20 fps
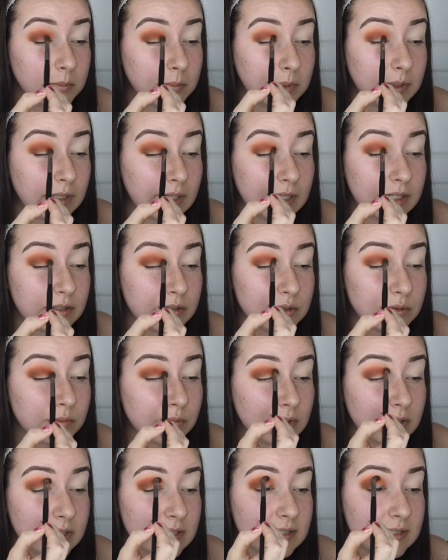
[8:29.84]
but I don't
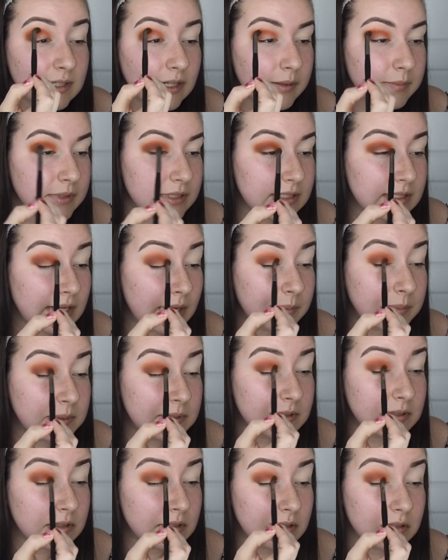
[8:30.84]
want to skip
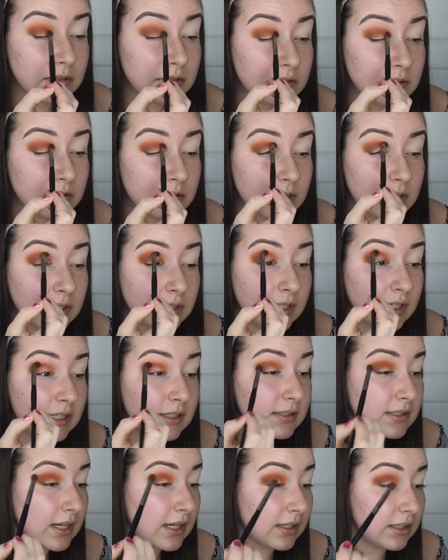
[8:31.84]
steps in
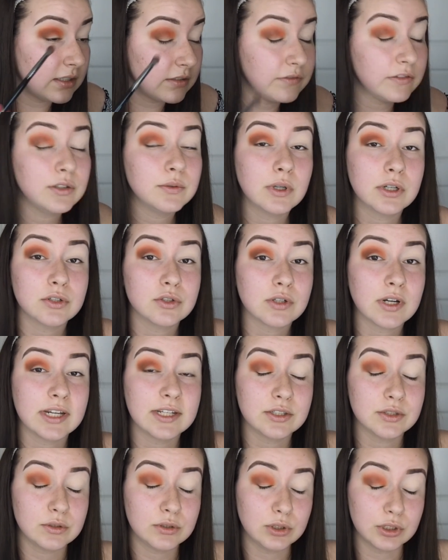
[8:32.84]
case any of you are
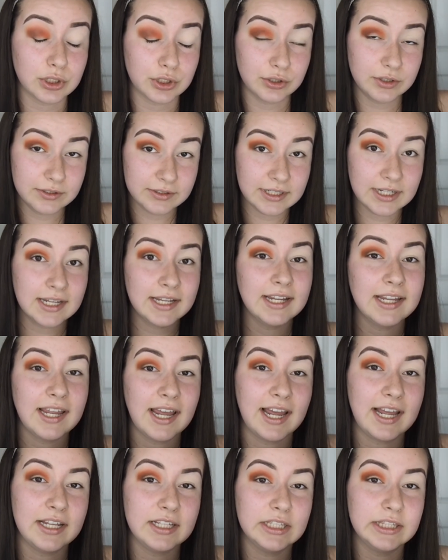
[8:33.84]
trying to learn.
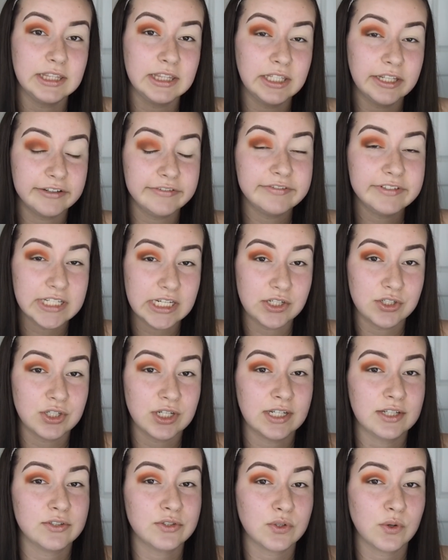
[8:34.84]
I love
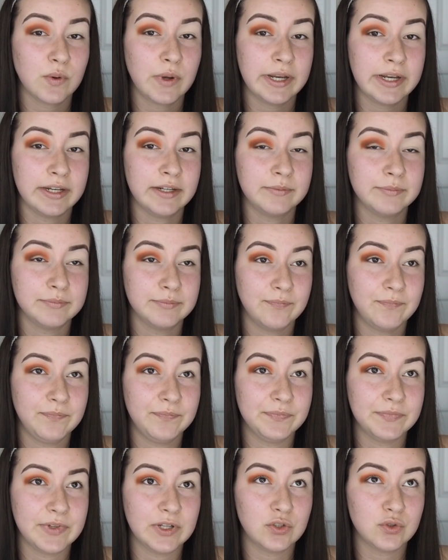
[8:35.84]
teaching, so I
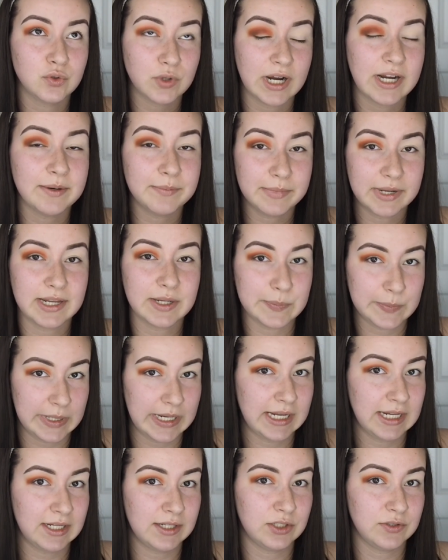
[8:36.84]
try to make
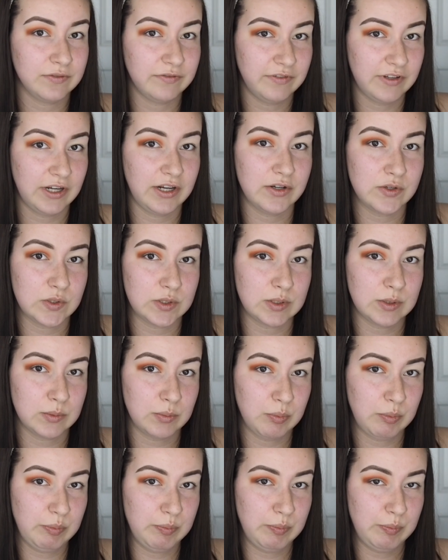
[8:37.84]
my videos
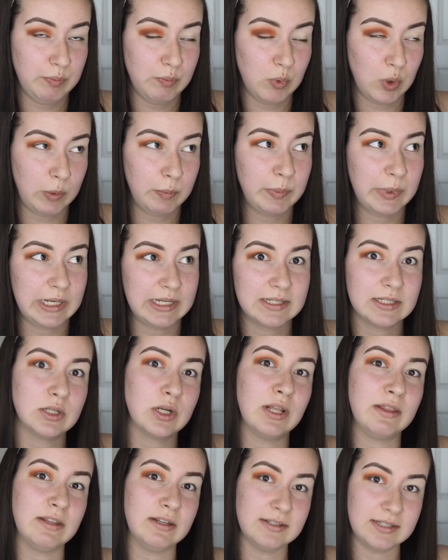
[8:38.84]
more based
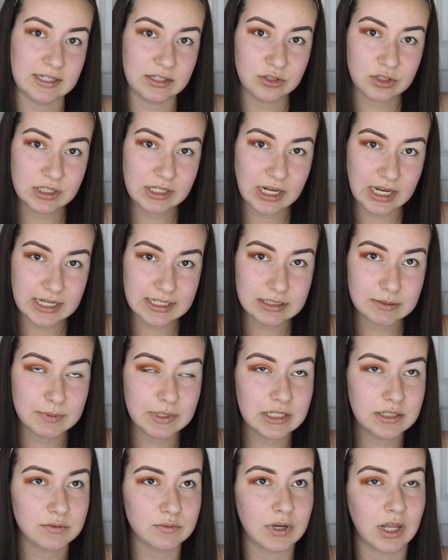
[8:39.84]
on the teaching
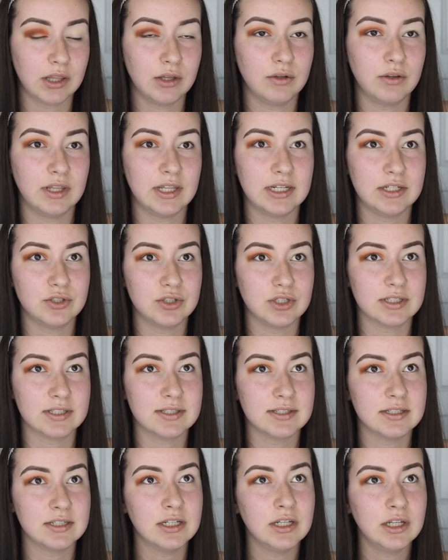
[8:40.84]
aspect rather than
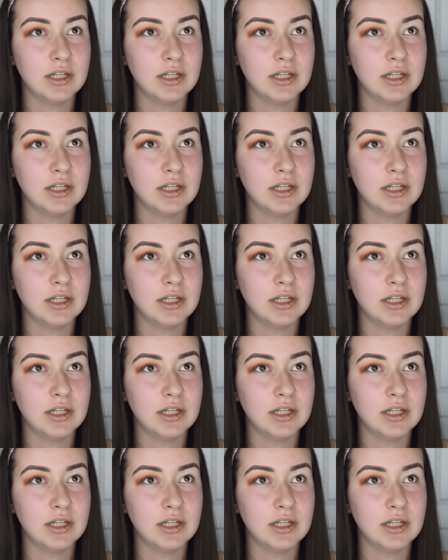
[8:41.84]
just